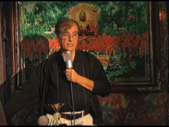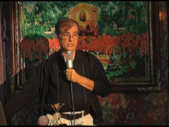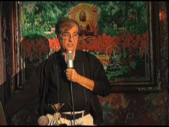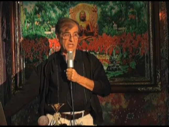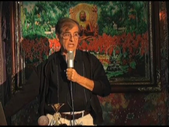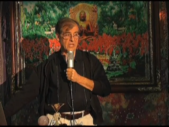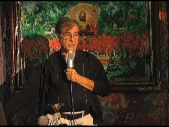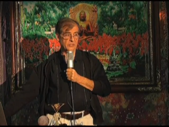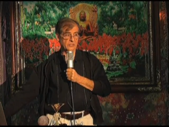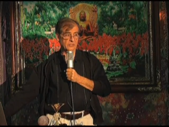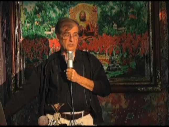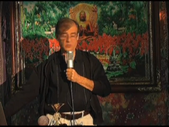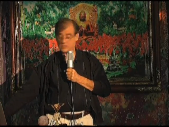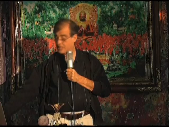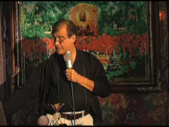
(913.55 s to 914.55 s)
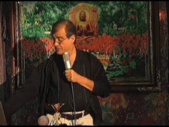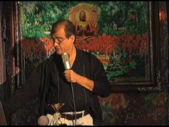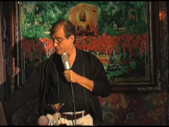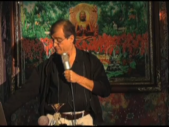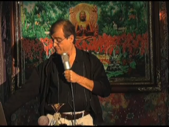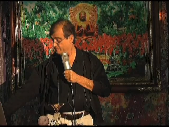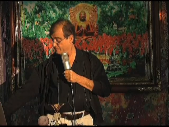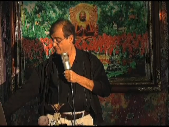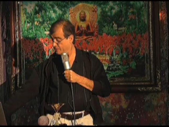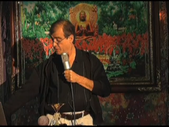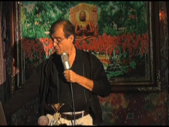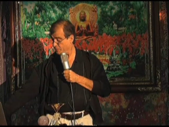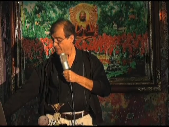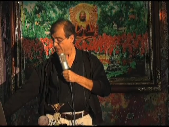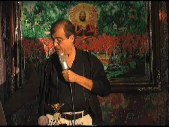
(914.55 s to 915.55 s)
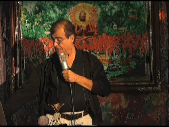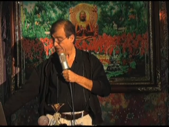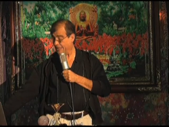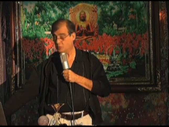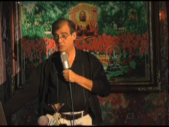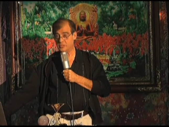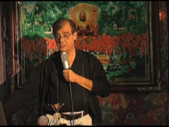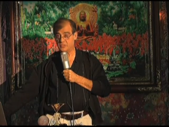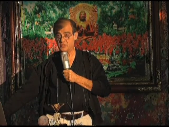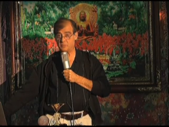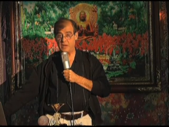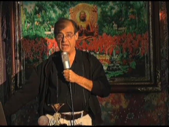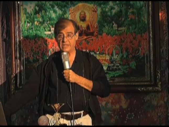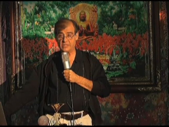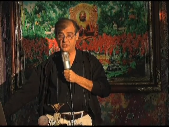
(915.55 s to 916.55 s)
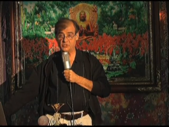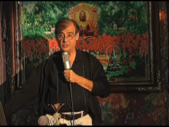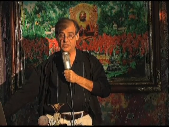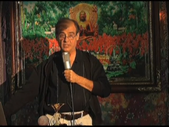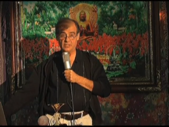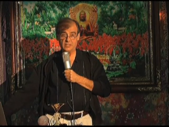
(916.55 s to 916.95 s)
Italian, all kinds of European languages, Spanish.